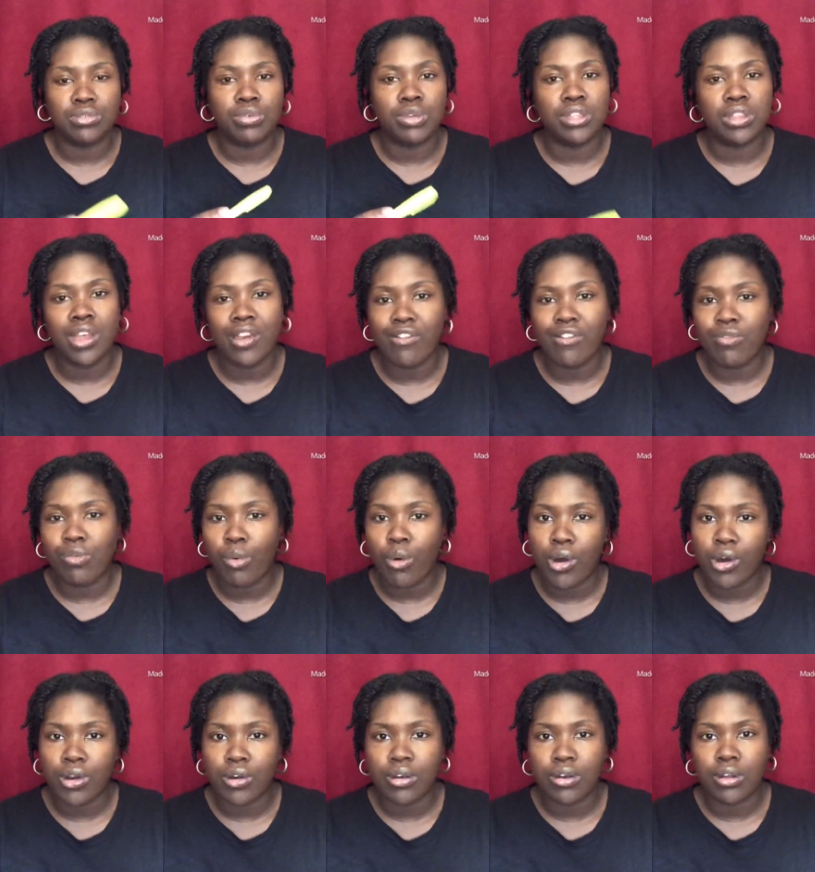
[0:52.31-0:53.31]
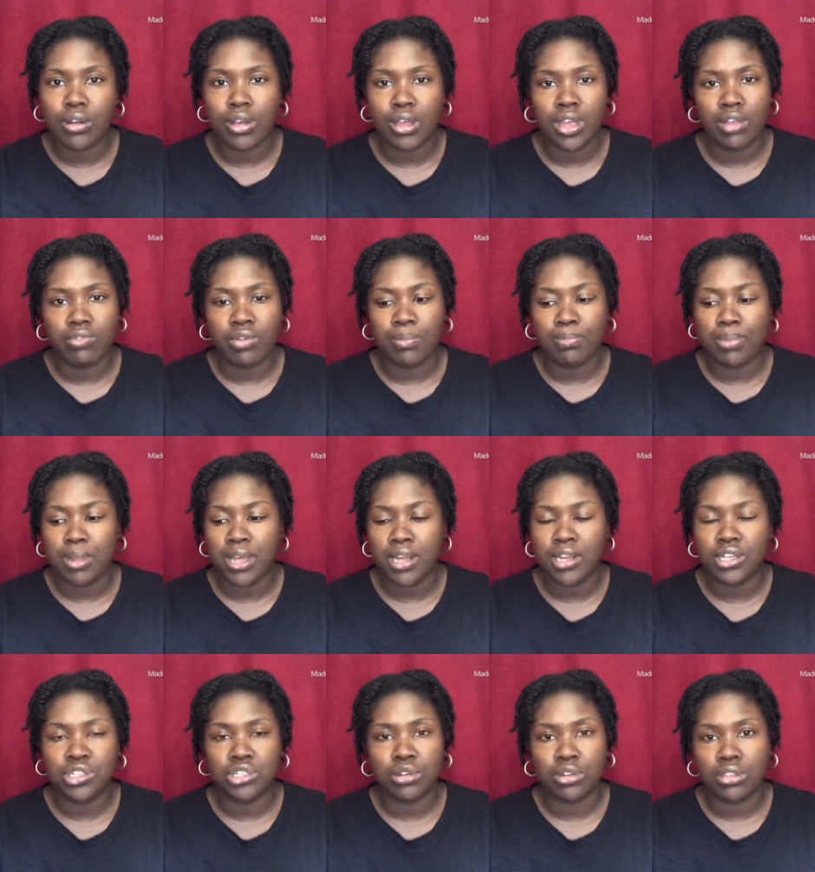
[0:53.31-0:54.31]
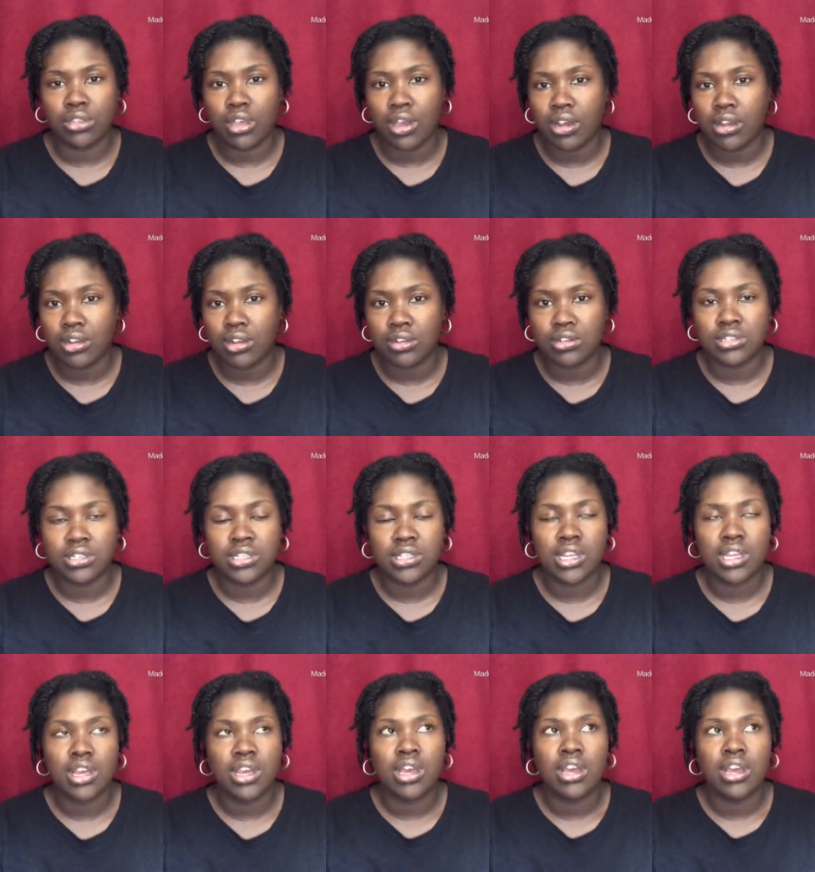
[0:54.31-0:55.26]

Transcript: when you think of water it replenishes your thirst